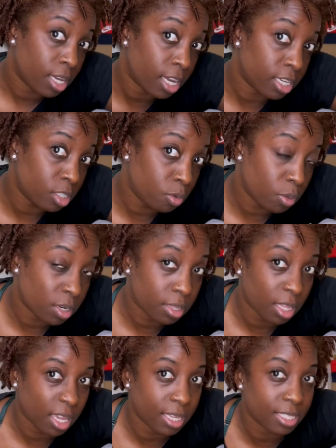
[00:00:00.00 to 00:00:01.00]
and doing her
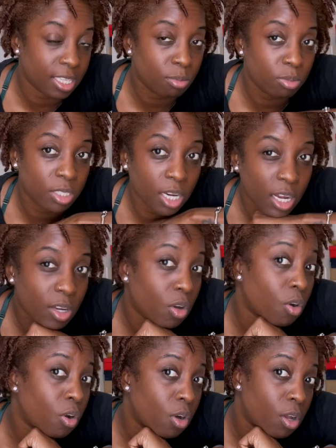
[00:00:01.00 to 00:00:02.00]
thing. Is this what y'all
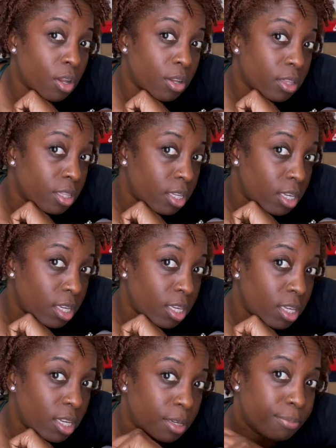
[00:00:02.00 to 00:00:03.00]
call
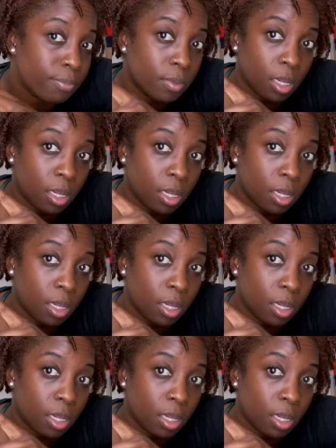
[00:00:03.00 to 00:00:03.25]
the